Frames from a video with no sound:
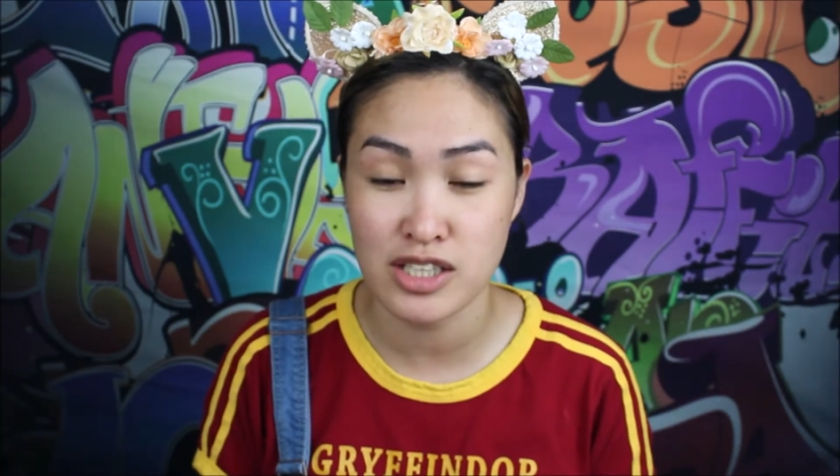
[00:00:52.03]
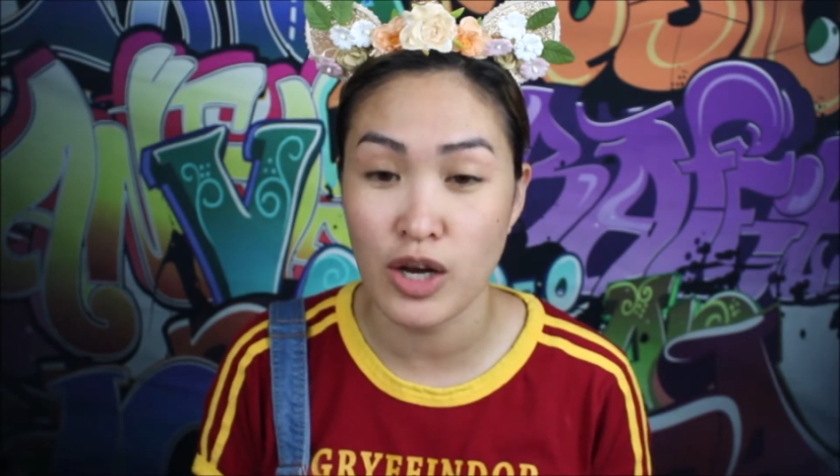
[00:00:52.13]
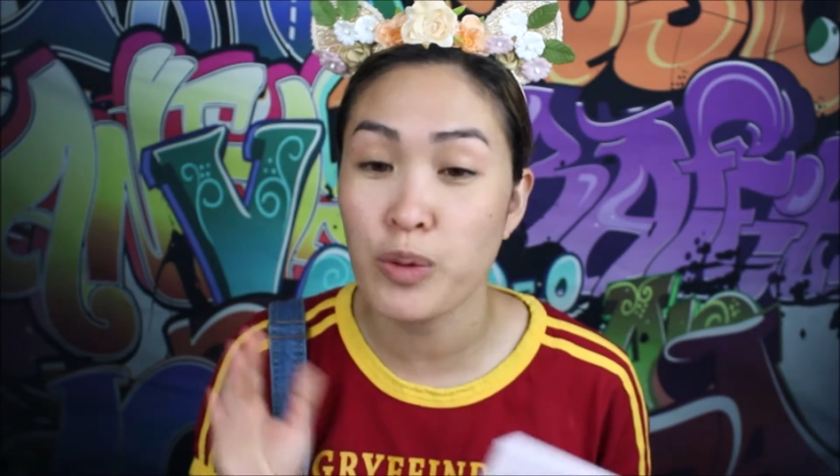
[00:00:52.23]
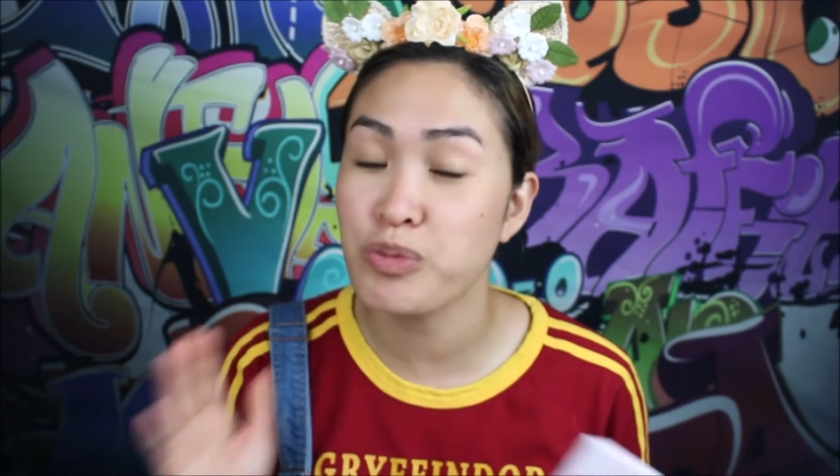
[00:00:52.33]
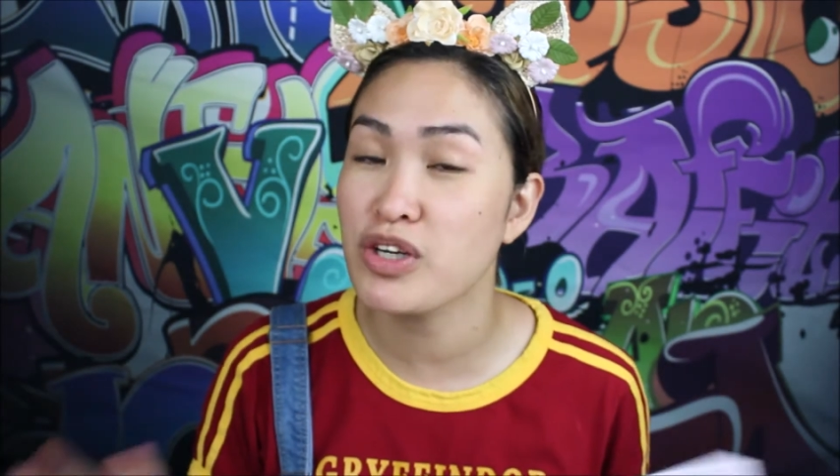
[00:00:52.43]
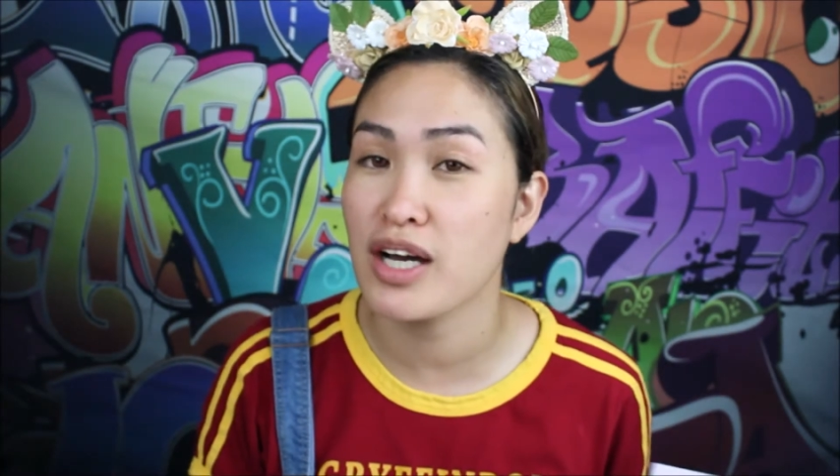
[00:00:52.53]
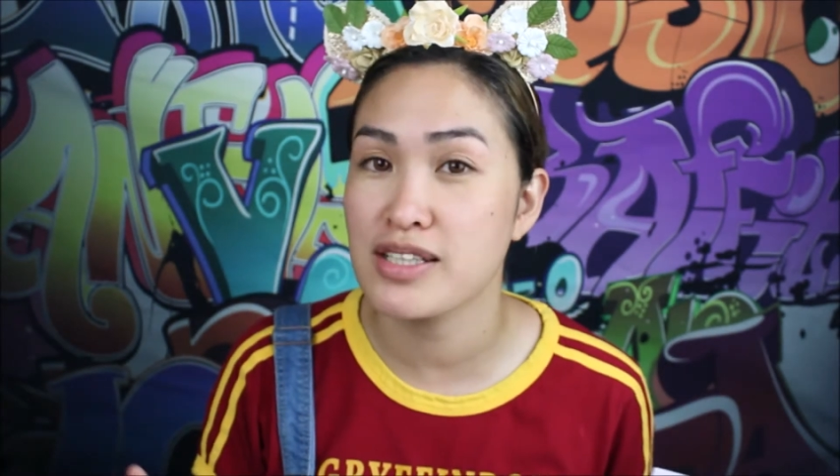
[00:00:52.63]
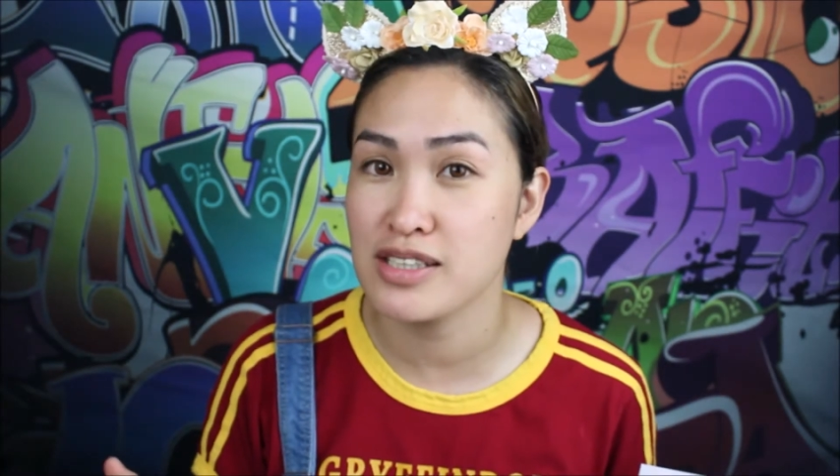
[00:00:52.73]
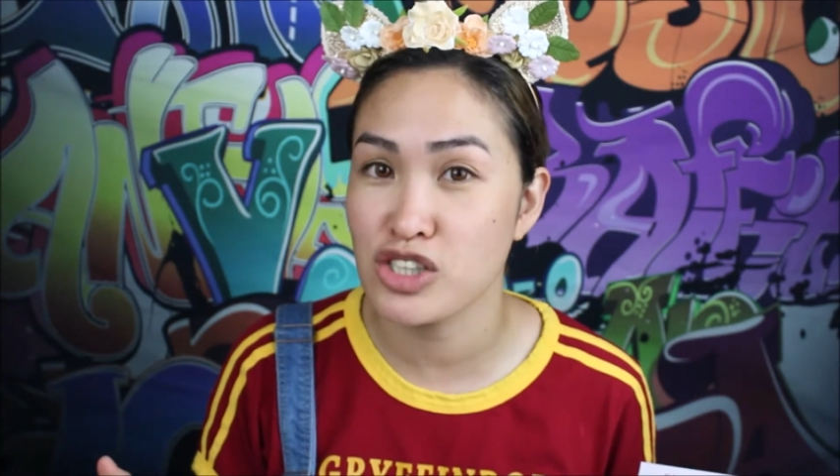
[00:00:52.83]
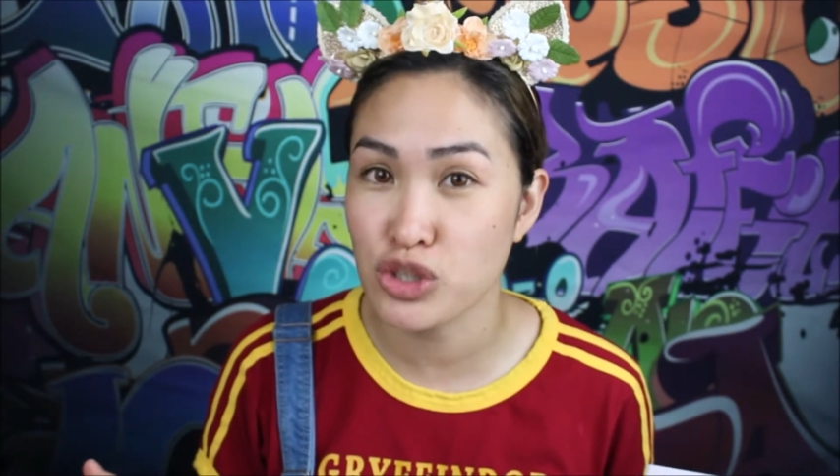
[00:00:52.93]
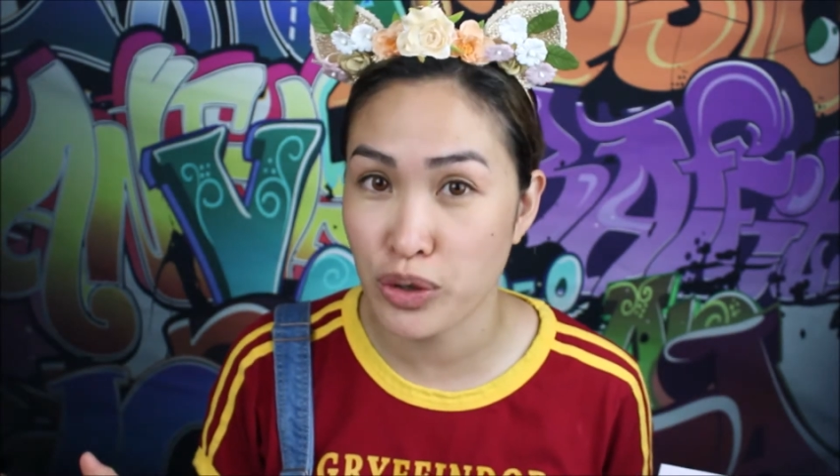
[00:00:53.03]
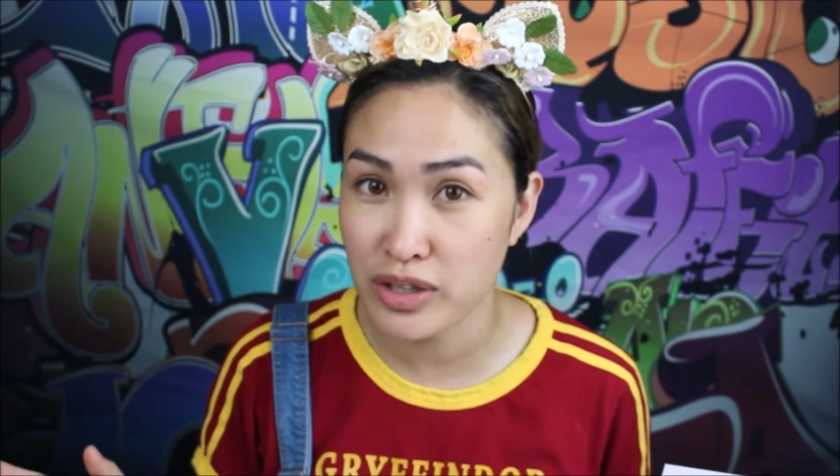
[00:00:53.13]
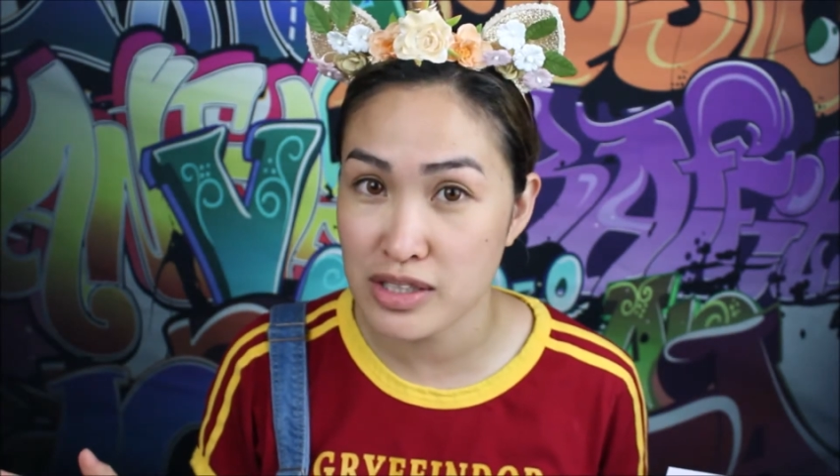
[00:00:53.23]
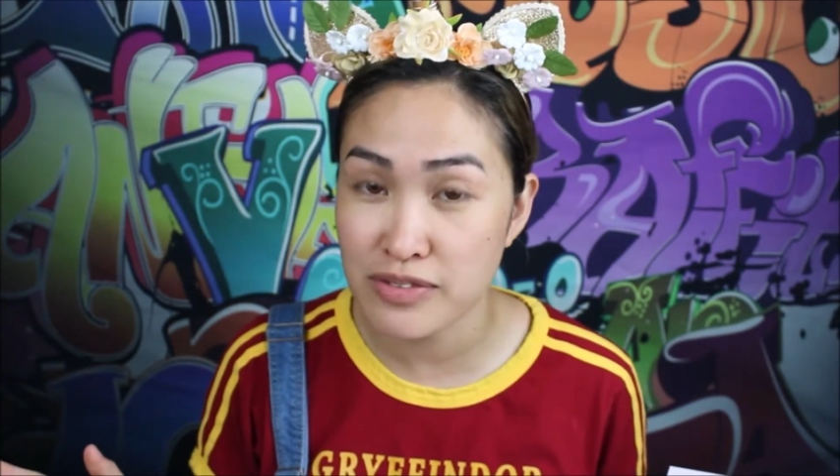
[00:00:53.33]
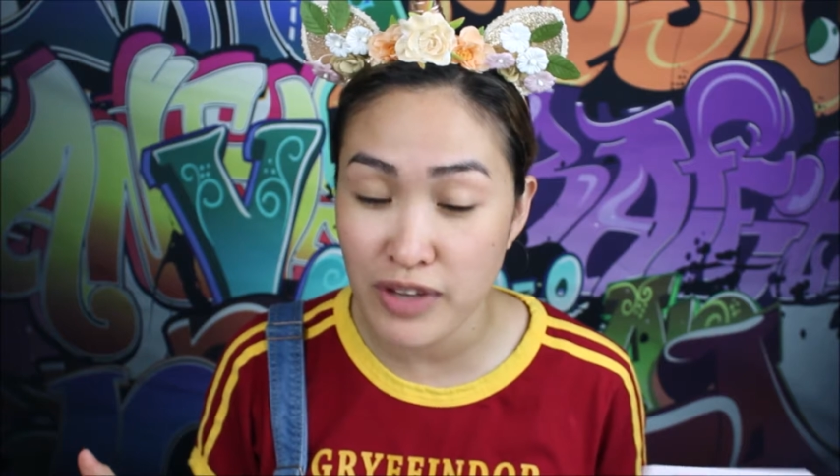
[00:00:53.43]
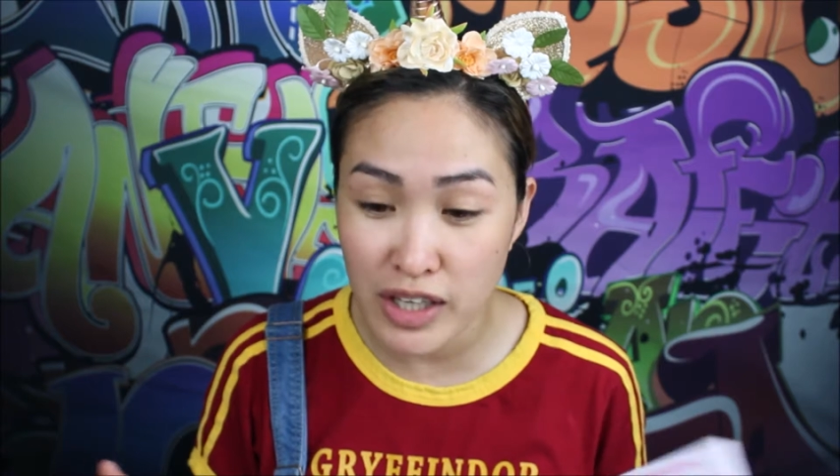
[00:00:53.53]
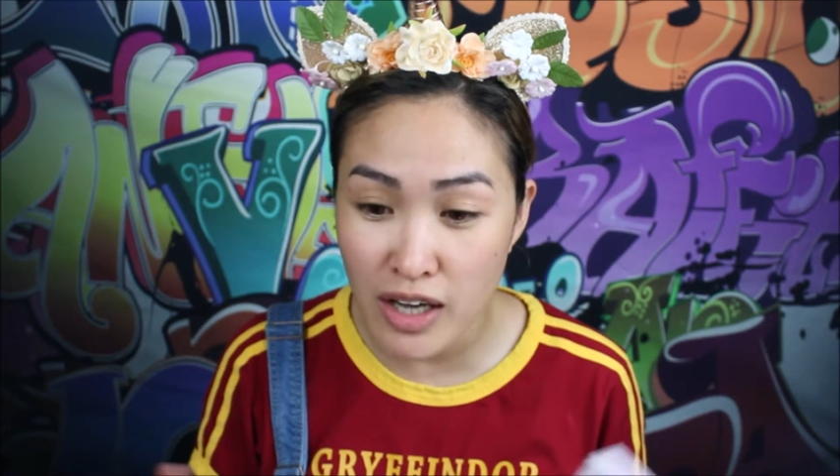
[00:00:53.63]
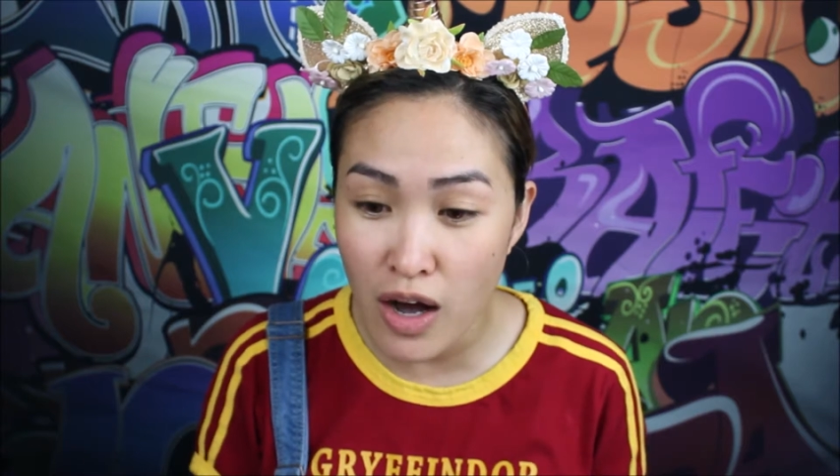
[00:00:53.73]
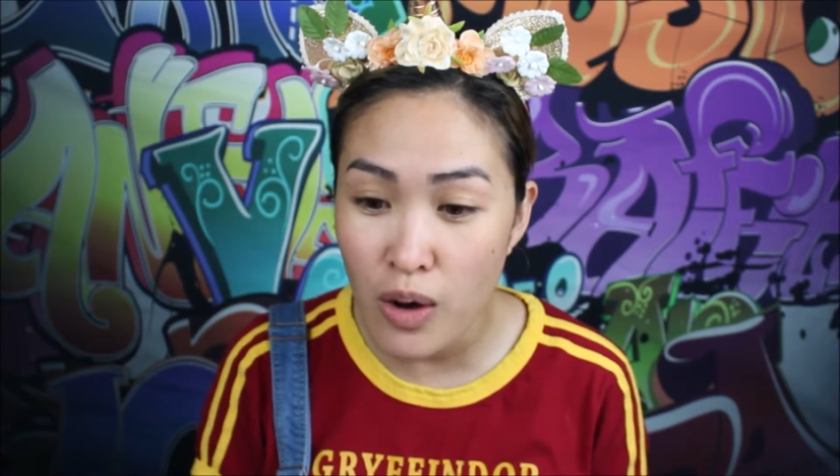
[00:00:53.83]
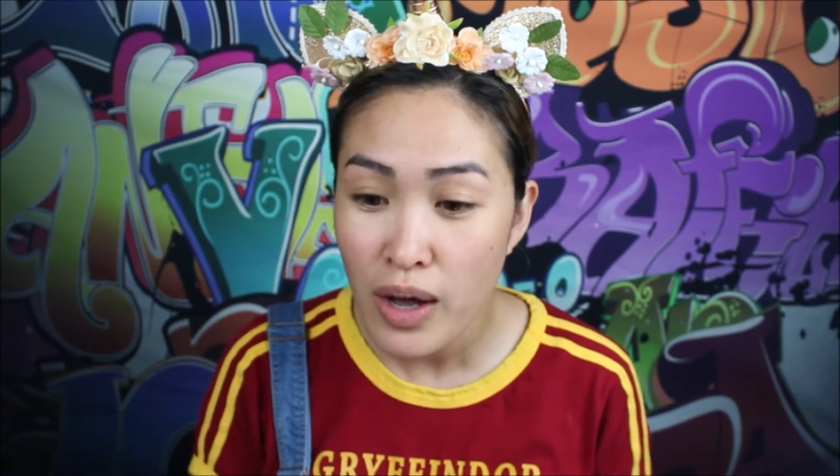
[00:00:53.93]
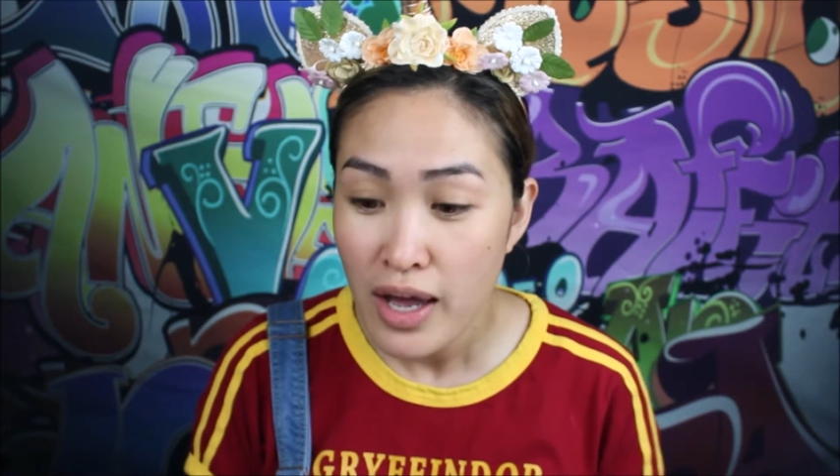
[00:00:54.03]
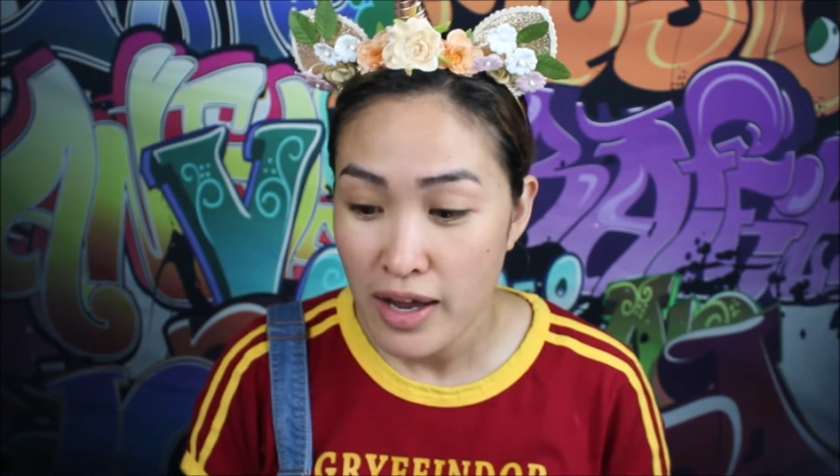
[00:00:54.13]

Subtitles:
So I hope you guys enjoyed this video.